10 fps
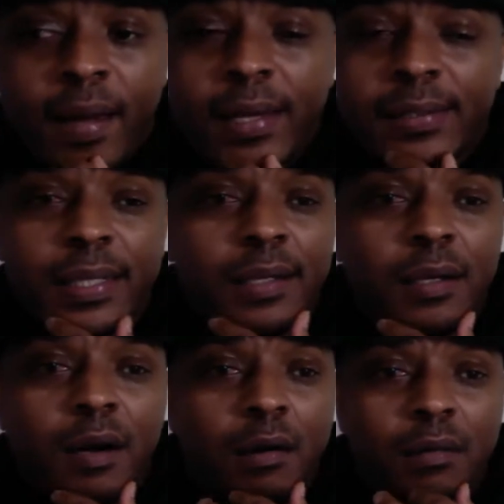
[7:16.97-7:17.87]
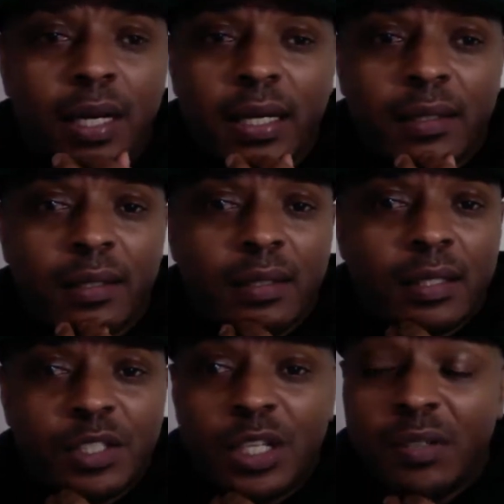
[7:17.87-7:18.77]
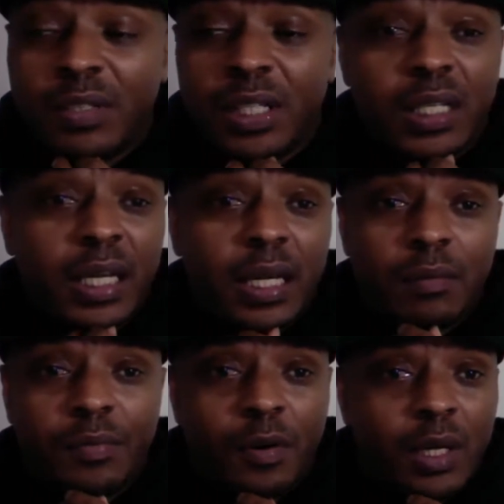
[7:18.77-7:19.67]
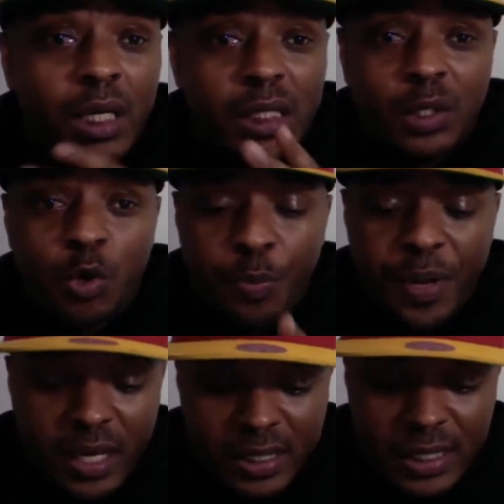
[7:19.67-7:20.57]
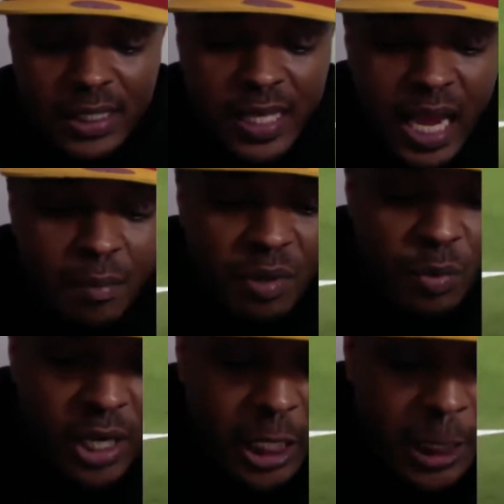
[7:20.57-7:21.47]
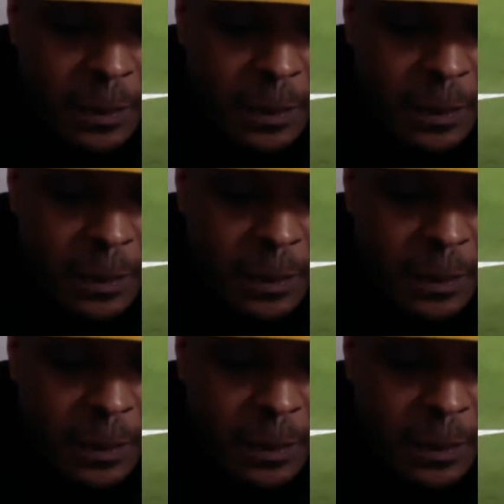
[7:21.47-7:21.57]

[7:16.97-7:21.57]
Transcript: I said the GOAT, the Chiefs need to get him for at least 2 picks in this game to win.